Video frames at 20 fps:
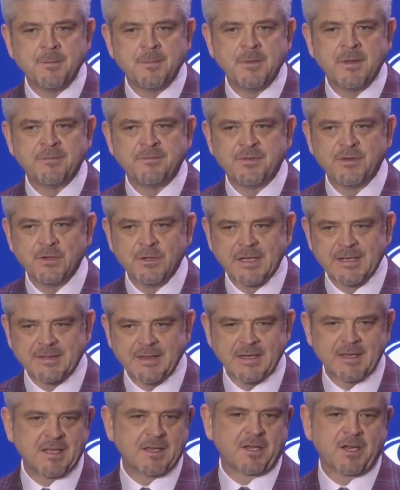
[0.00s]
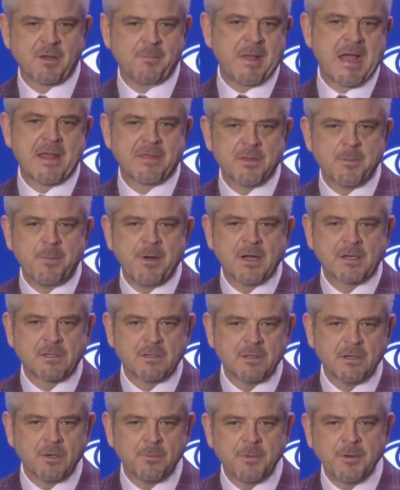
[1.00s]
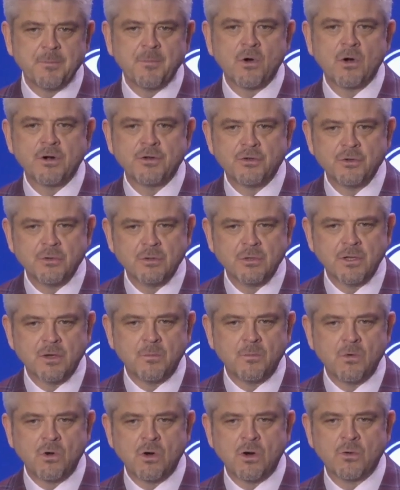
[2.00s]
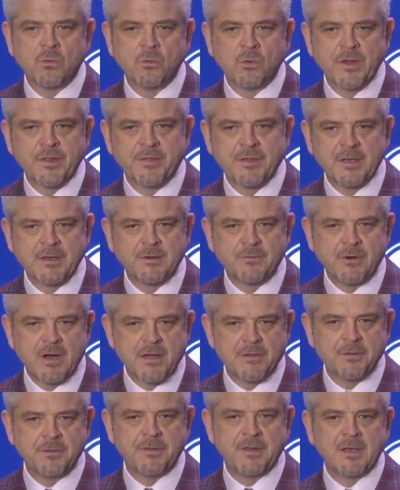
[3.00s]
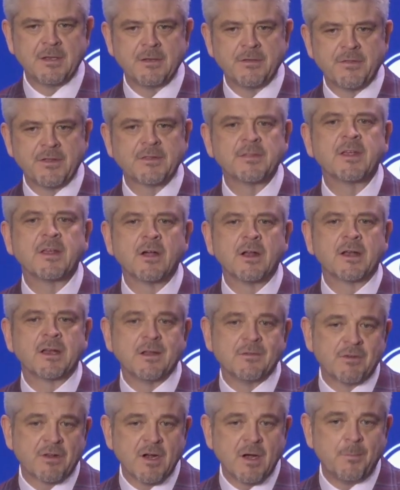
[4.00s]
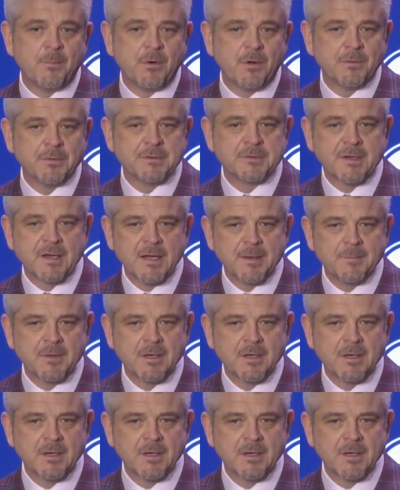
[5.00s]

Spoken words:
They feel like they can command the puck a little bit more, do a little more with it, rather than think they got to give it up all the time.